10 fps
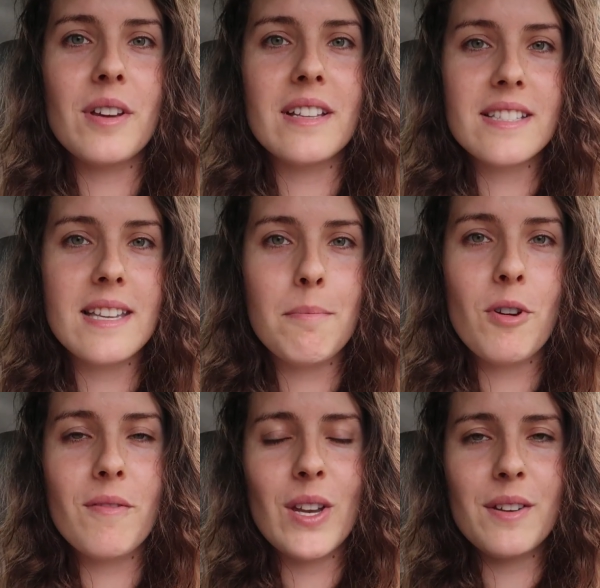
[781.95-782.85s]
can see
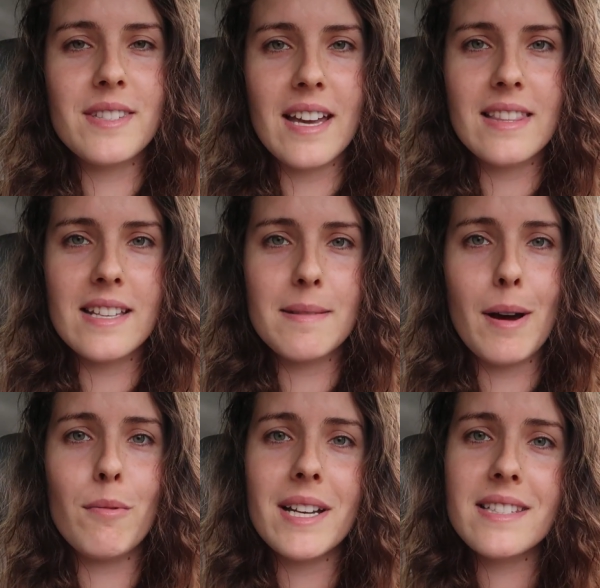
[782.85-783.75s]
more videos like this
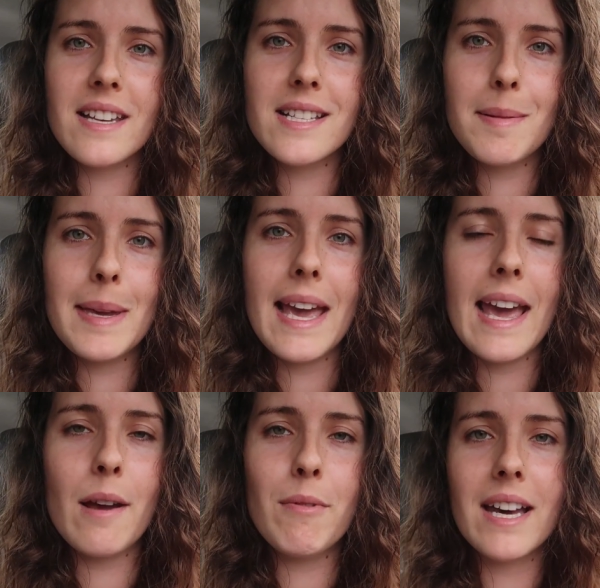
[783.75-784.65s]
about what it's like to be
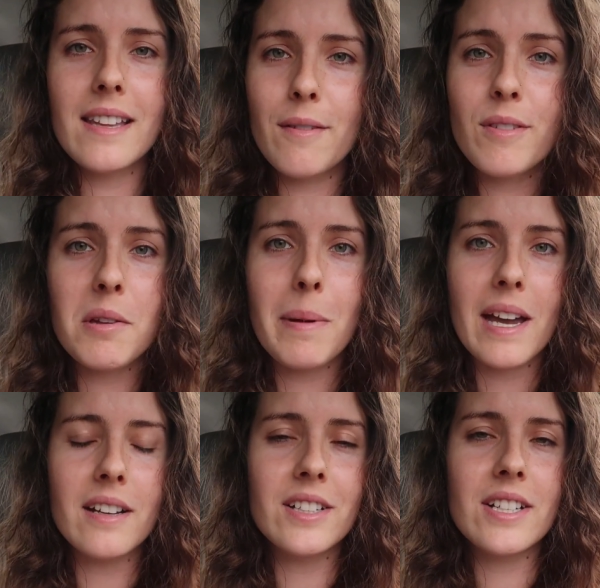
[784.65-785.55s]
a wildlife field
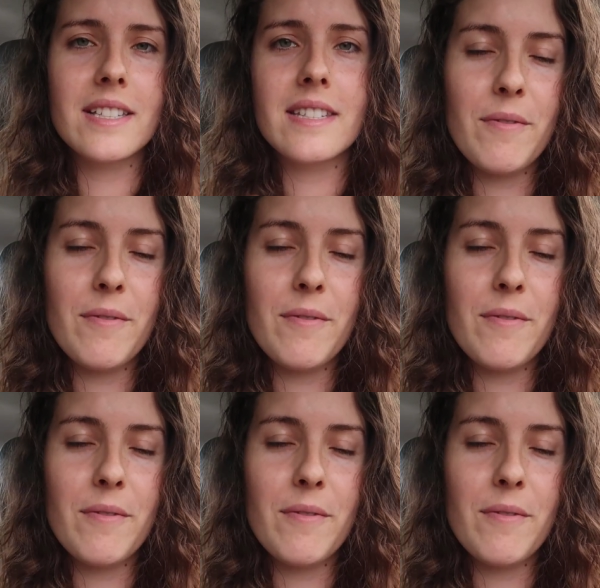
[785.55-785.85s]
biologist.